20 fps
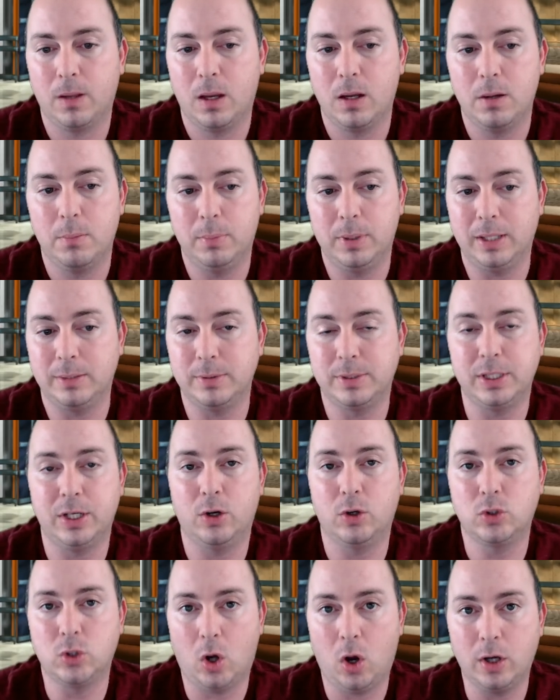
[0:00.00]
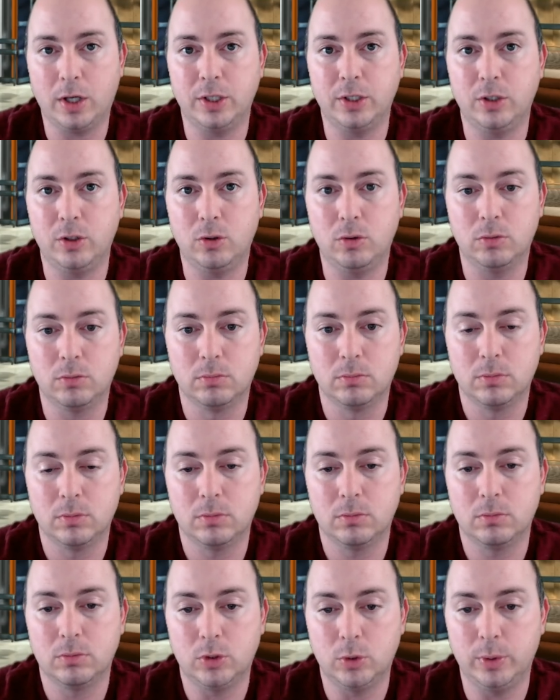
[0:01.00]
But I'm sitting here talking to you,
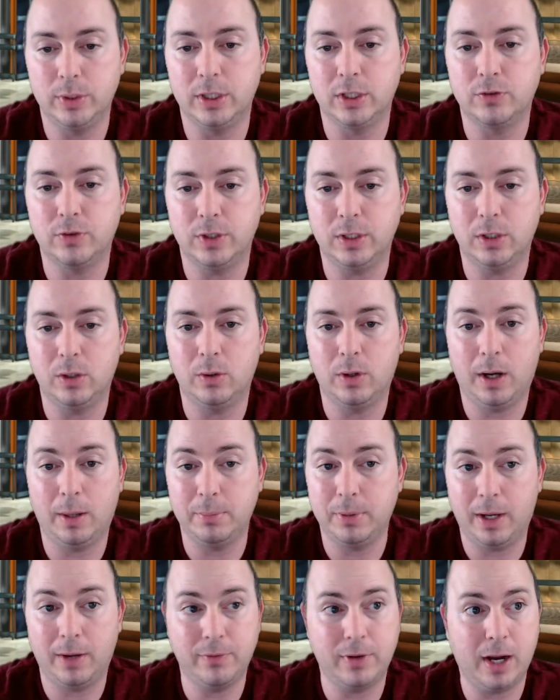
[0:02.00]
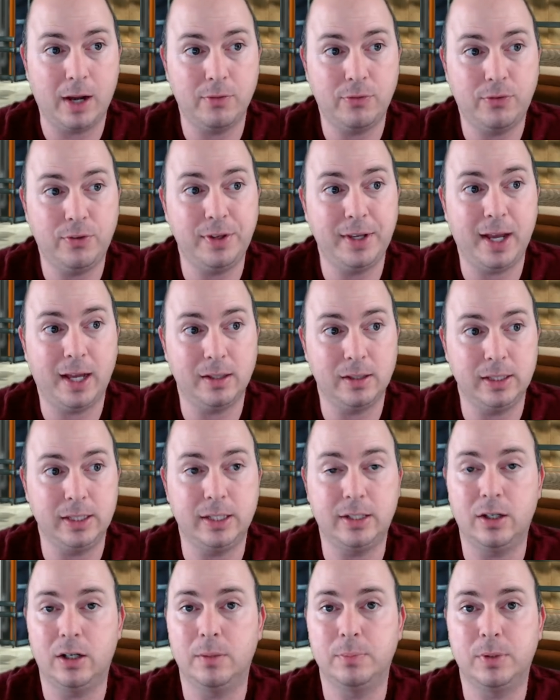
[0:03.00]
doing this video. I've got Fiat Leak
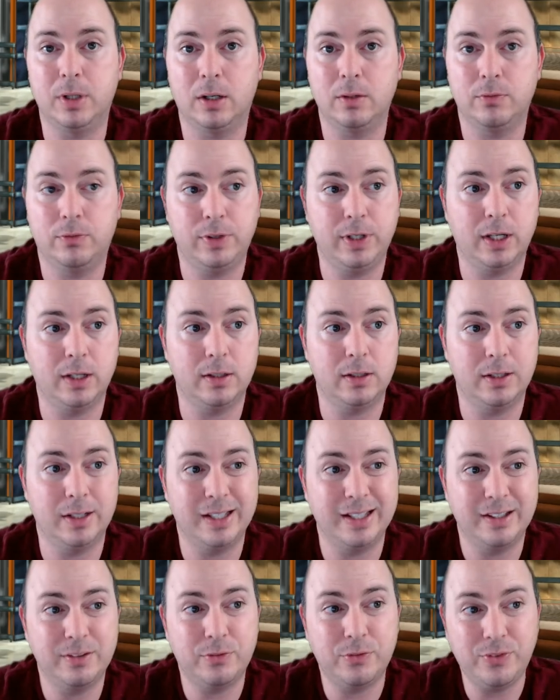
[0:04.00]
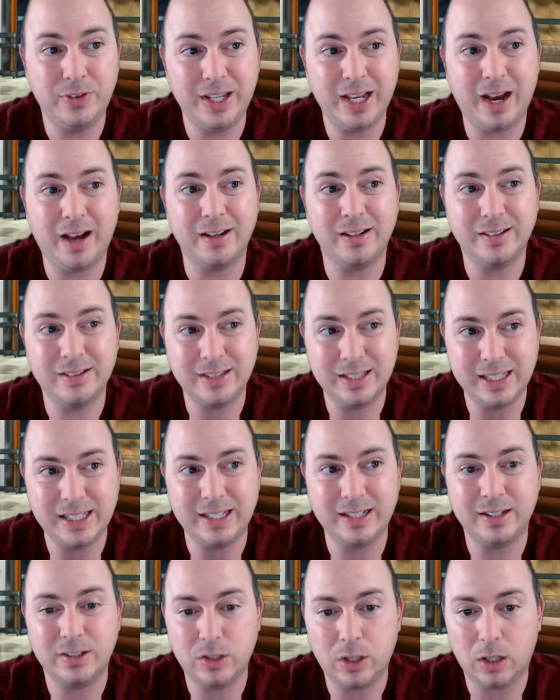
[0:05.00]
up,
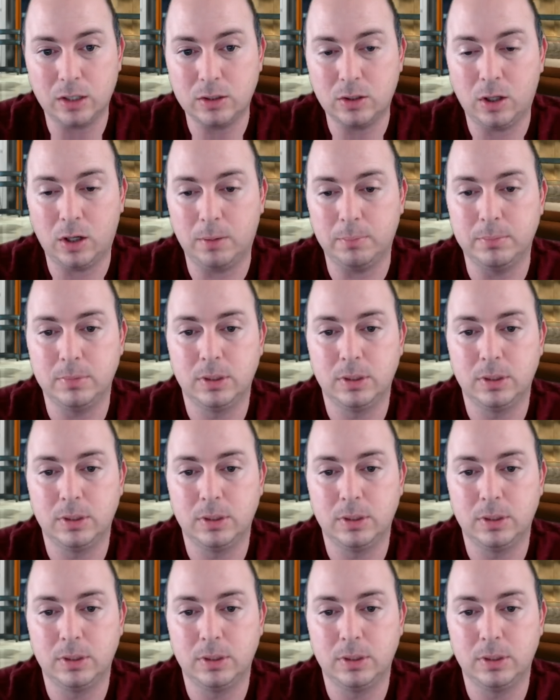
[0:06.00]
fiatleak.com.